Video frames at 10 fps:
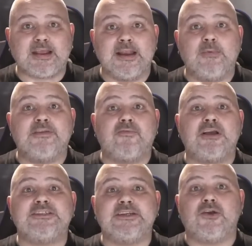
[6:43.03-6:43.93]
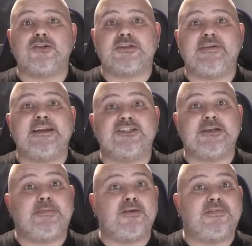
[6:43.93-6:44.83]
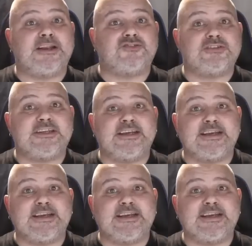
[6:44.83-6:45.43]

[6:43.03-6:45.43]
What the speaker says: Now, with the rising cost of energy, both electricity